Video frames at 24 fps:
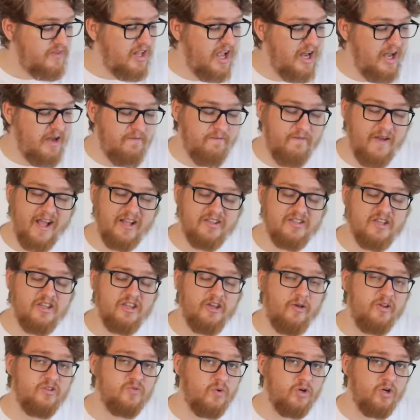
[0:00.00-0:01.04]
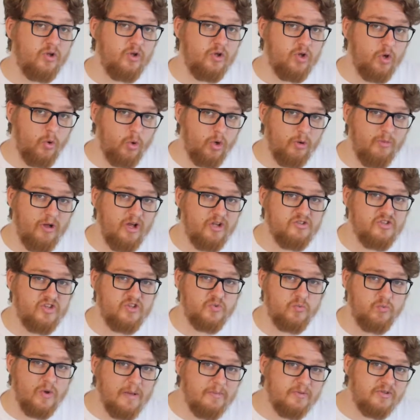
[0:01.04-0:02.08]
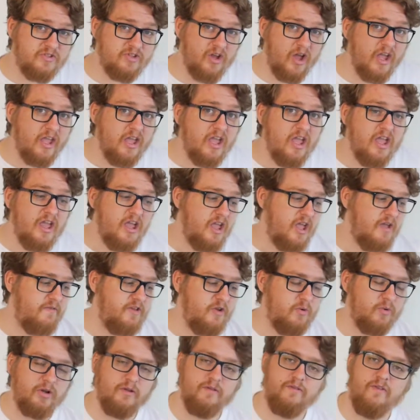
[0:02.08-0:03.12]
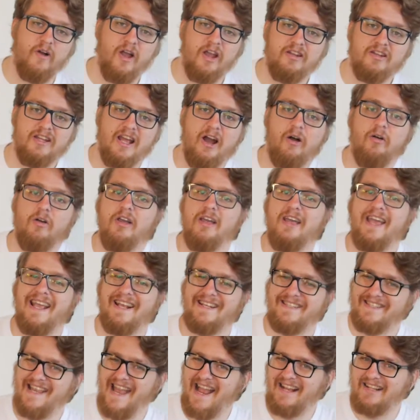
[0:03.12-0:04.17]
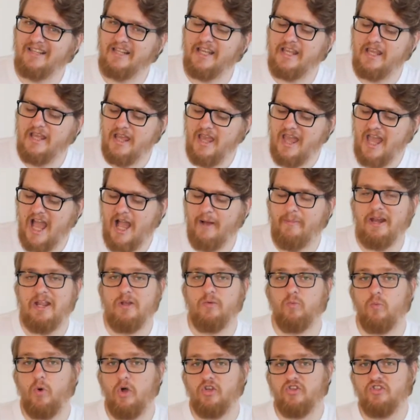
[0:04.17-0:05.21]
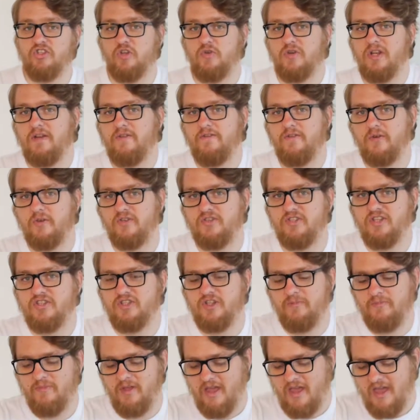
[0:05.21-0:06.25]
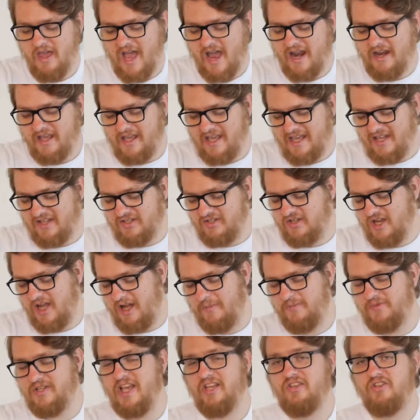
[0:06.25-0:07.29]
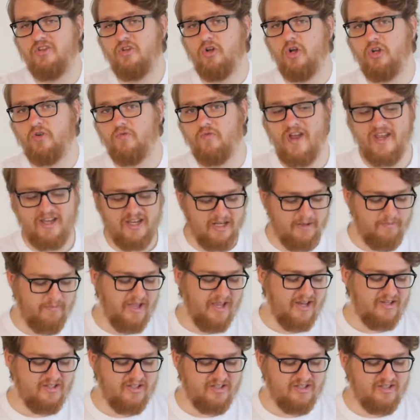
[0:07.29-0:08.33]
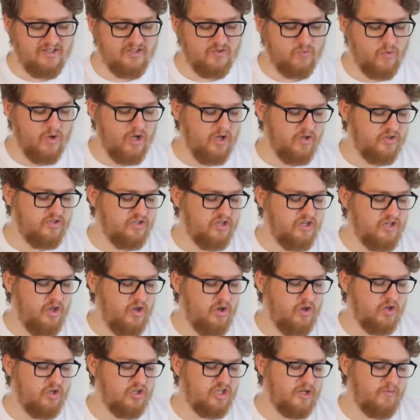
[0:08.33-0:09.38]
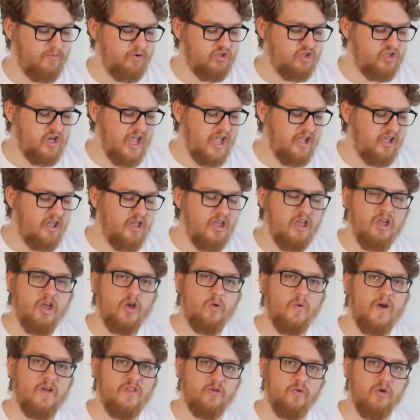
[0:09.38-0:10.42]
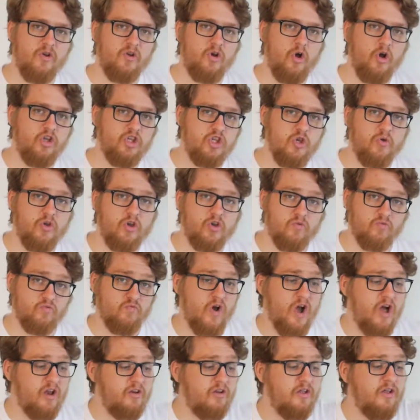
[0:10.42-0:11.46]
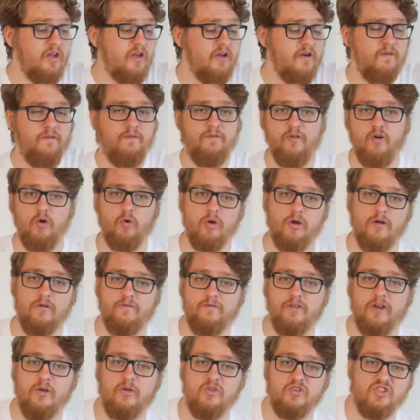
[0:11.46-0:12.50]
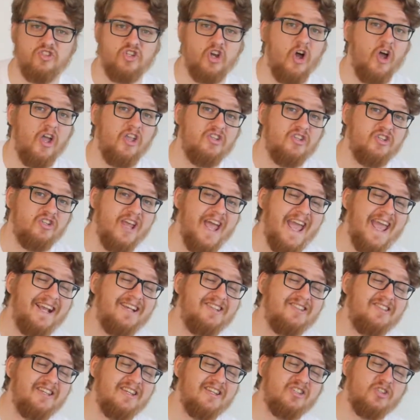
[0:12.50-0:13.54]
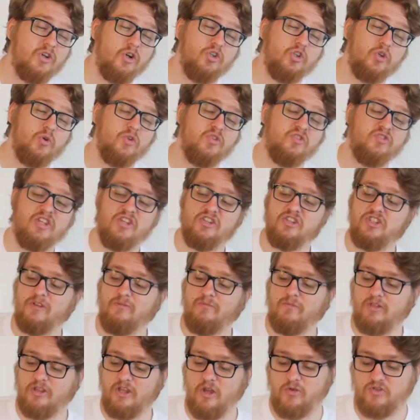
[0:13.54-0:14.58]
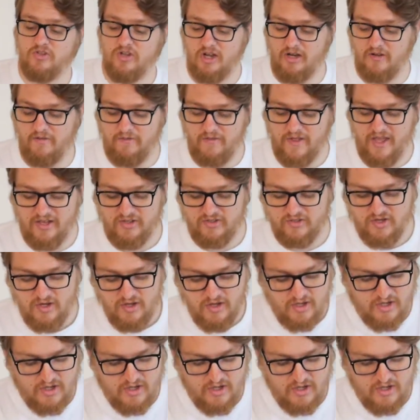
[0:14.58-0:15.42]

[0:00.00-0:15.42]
and in fact, there is one on Cooler Master's website if you want to find out exactly how many watts you need for your system. And it is updated on a regular basis as well, so you can double check whether or not you can run four of those Titan X's on your system and those kind of things.